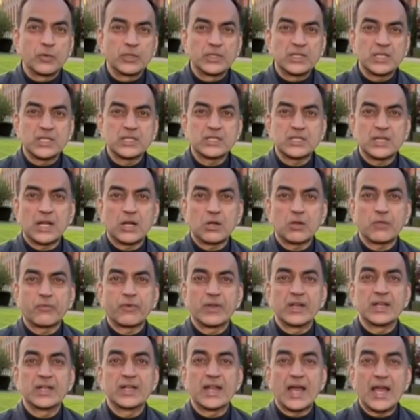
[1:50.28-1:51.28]
with the start
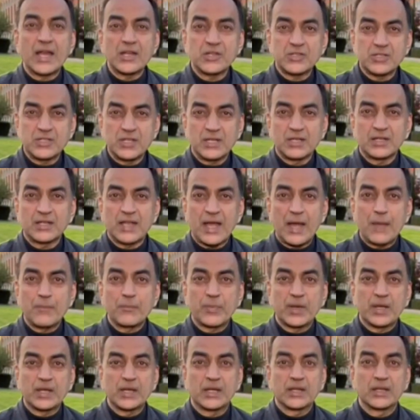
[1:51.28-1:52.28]
of a national
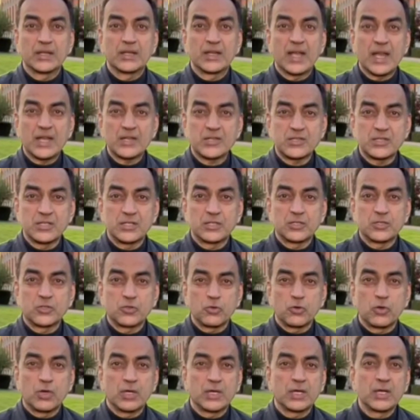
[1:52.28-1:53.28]
campaign and a national
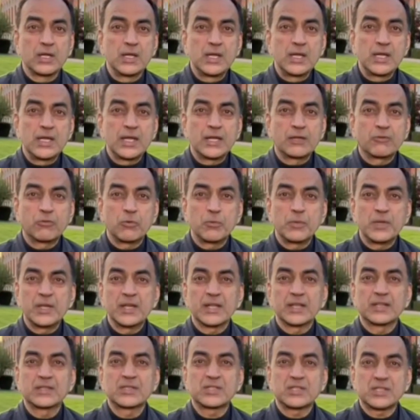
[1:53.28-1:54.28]
tour. It will be
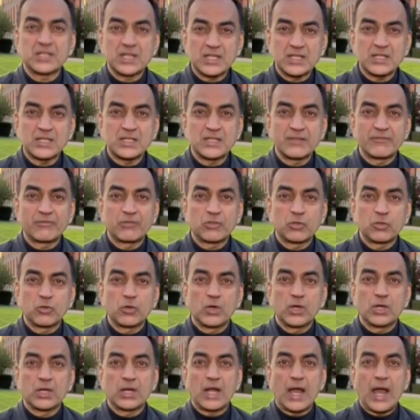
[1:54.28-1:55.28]
an extensive
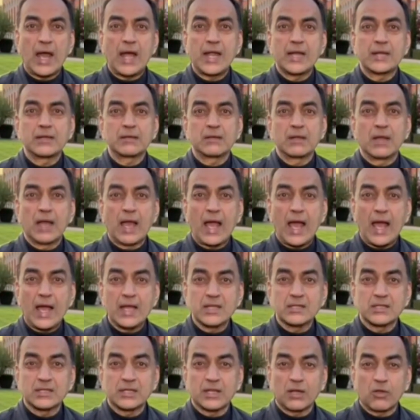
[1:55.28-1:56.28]
tour and,
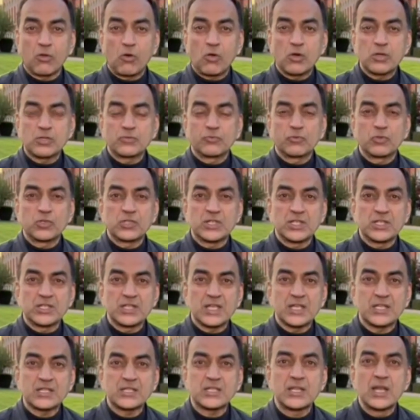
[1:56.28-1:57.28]
as records would
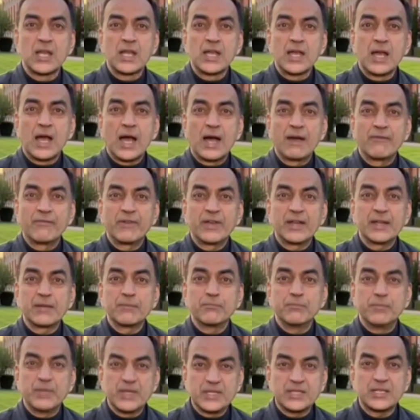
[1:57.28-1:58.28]
suggest, a very
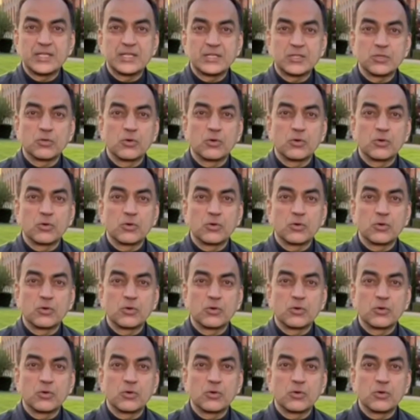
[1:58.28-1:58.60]
busy